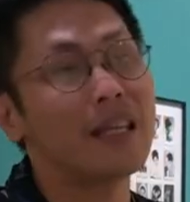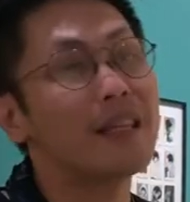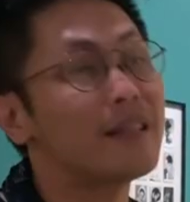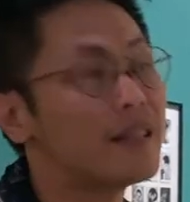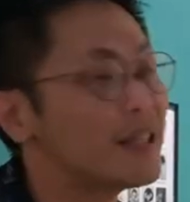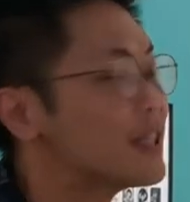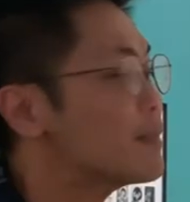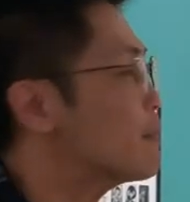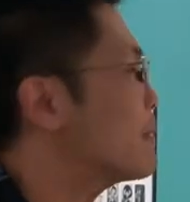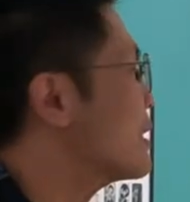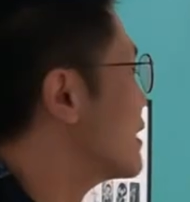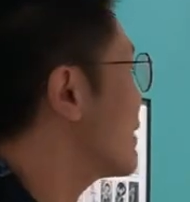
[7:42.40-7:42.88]
in
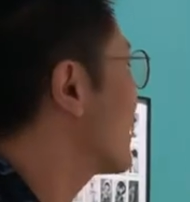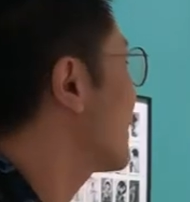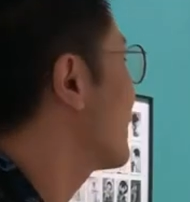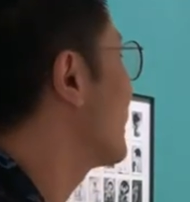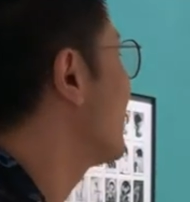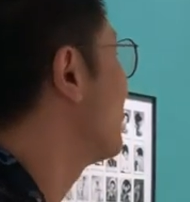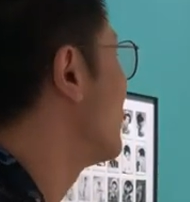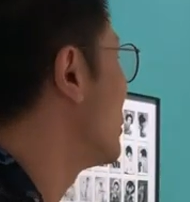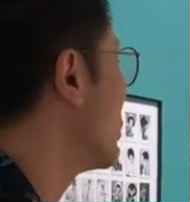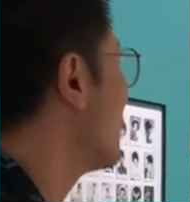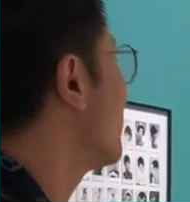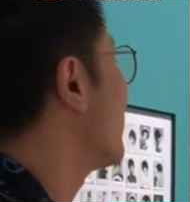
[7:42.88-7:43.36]
this
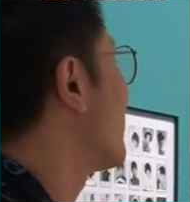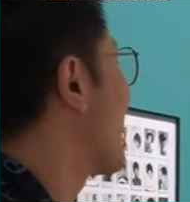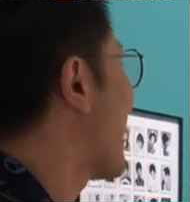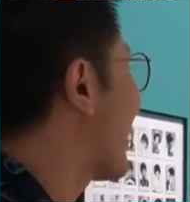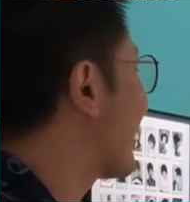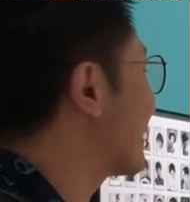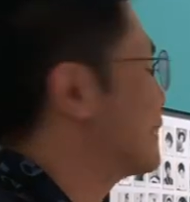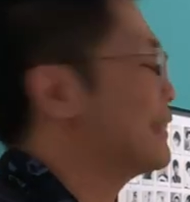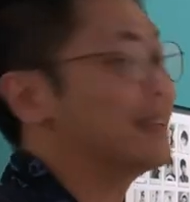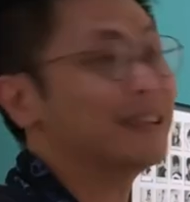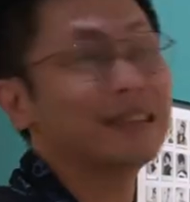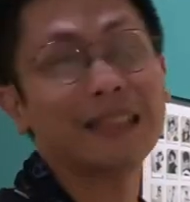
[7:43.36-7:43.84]
particular book,
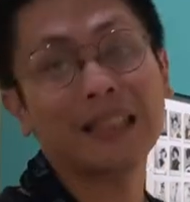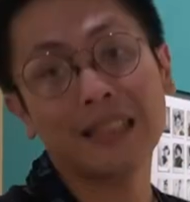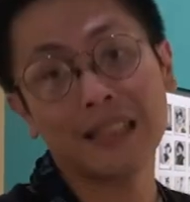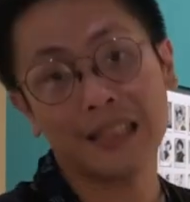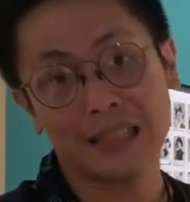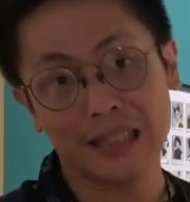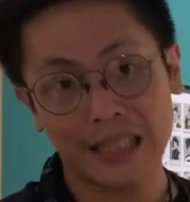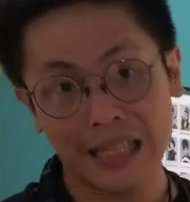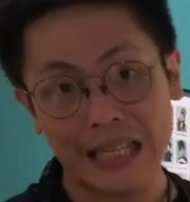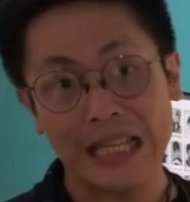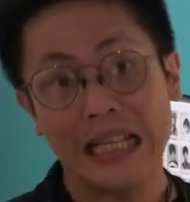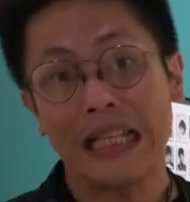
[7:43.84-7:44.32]
Blagden and
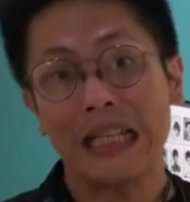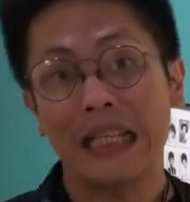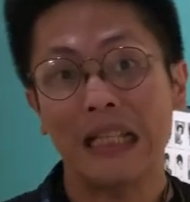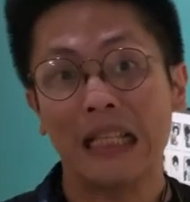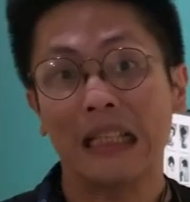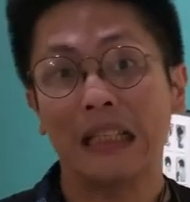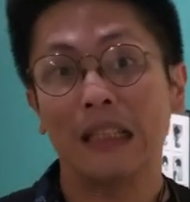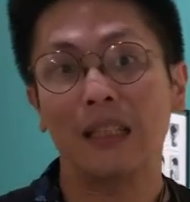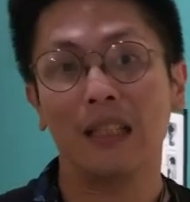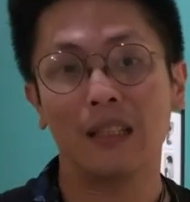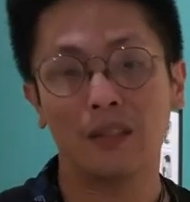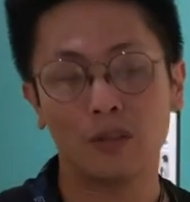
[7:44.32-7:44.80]
Skate,
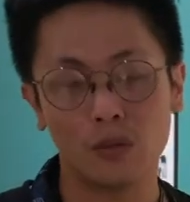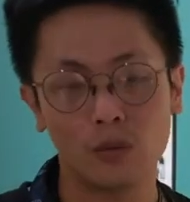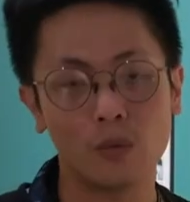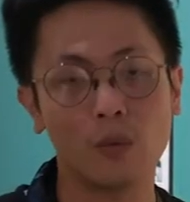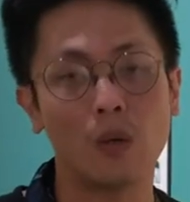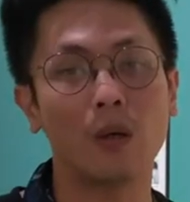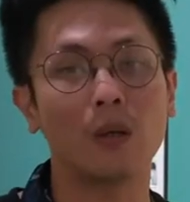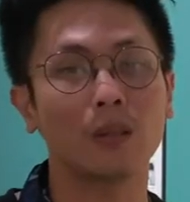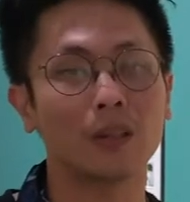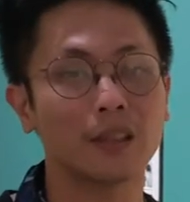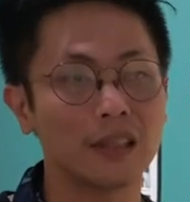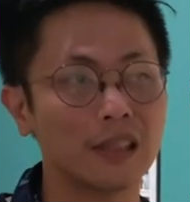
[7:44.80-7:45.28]
two
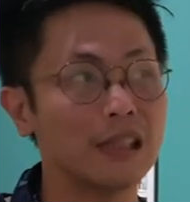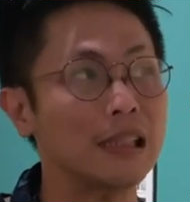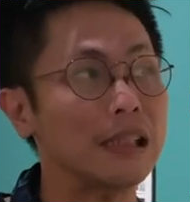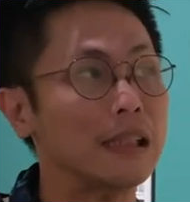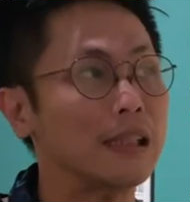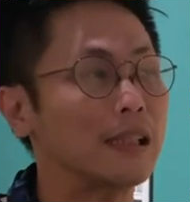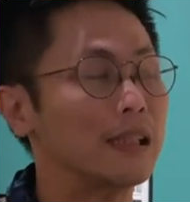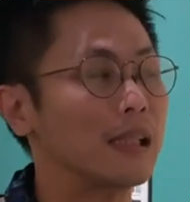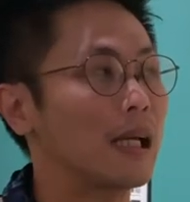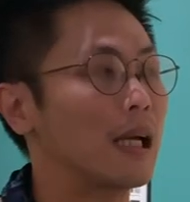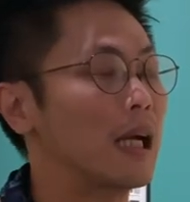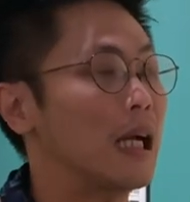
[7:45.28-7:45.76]

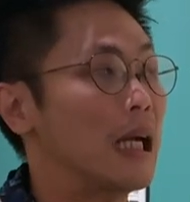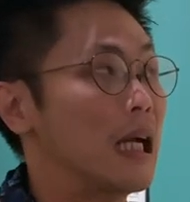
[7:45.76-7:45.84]
authors,